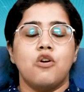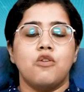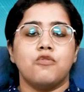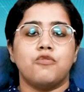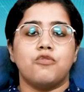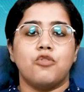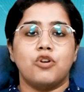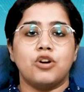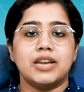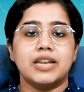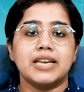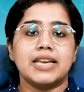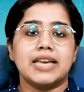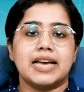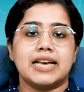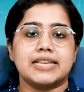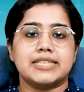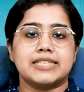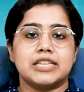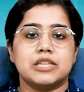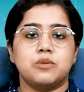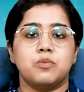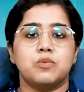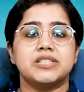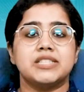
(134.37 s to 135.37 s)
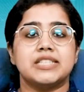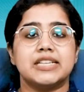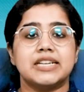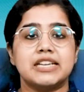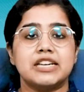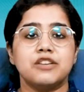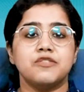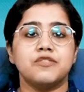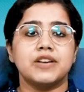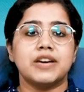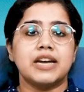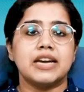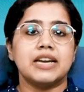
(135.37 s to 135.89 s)
Folic acid was
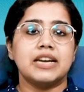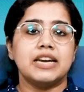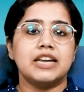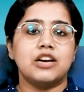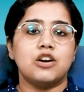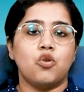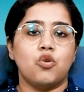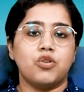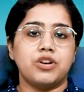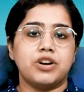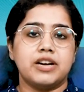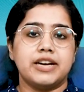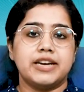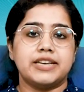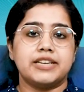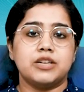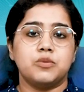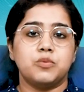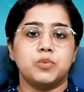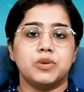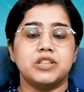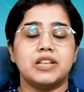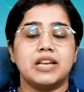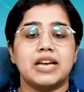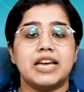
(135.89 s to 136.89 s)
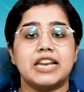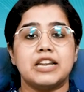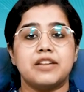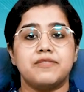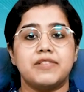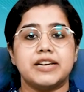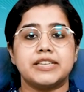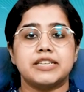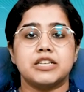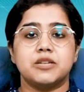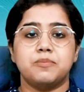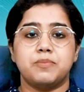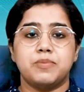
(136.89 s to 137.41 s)
significantly correlated with
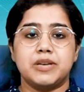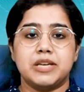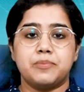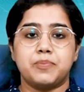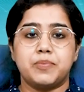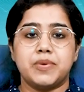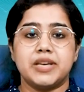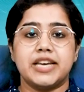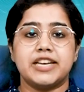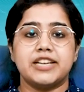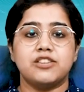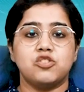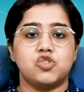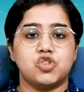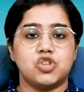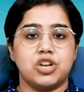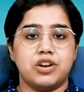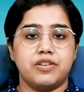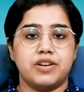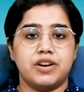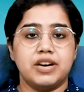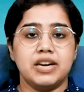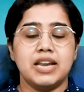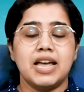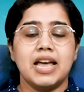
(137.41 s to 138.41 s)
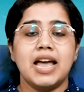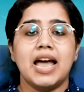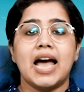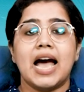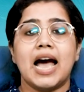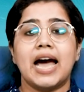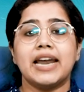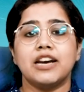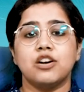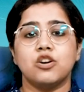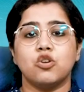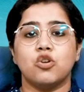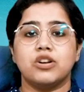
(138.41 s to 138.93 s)
elevated BP in children
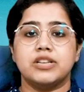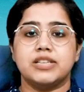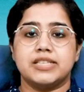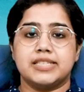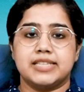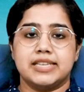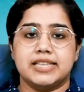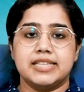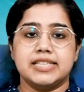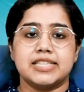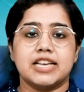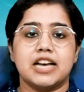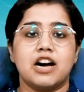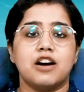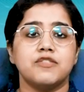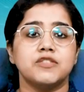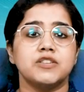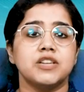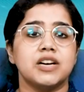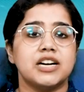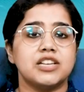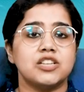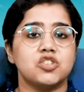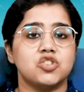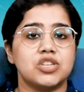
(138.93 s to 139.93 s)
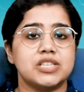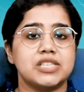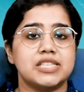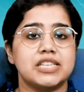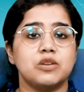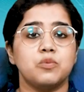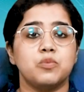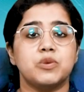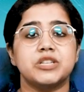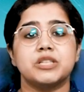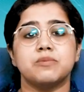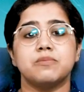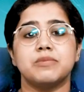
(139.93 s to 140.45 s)
and adolescents after
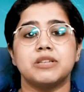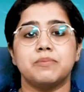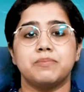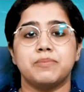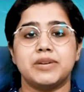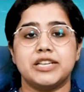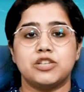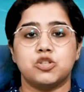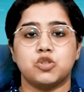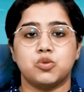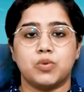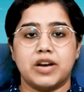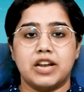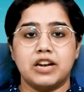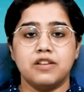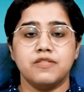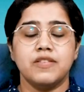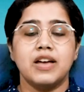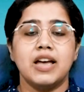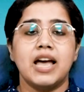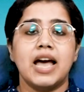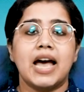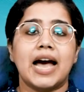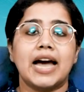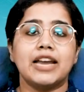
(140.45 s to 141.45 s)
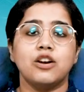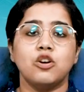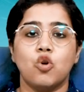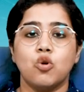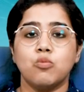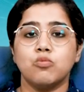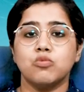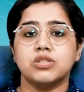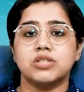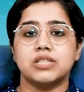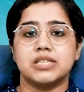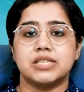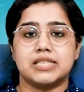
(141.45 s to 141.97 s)
adjusting vitamin B12 and
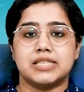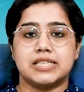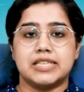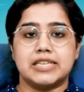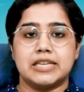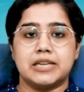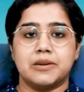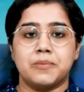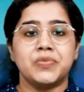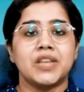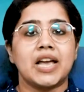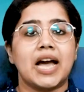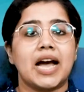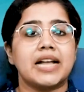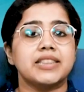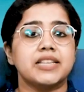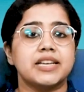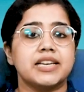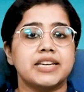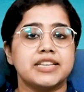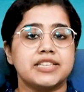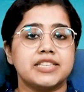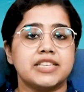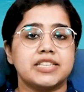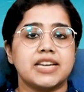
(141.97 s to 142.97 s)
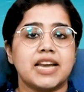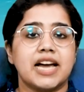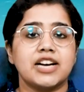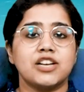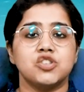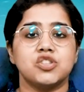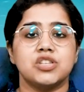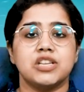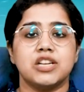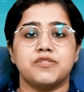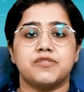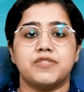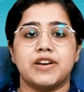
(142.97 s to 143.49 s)
homocysteine, and the
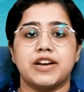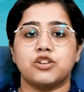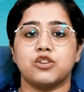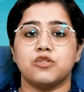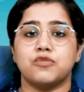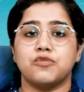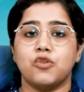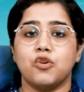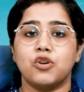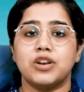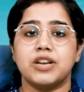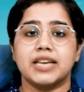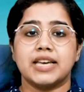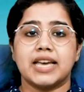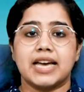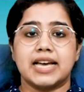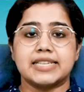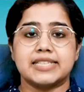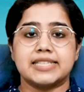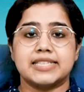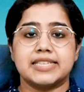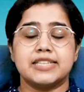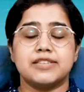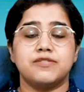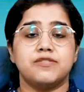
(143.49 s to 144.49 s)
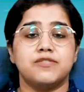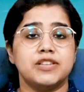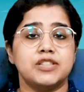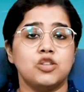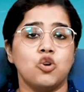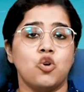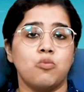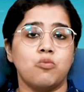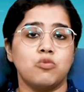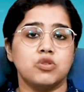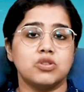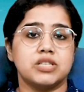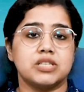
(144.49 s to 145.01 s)
interaction effect of folic acid with
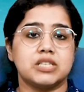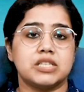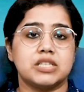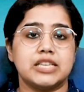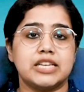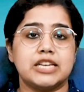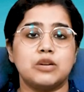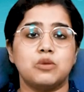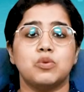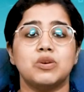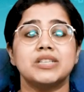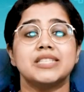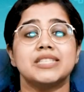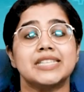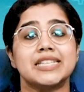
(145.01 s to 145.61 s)
homocysteine was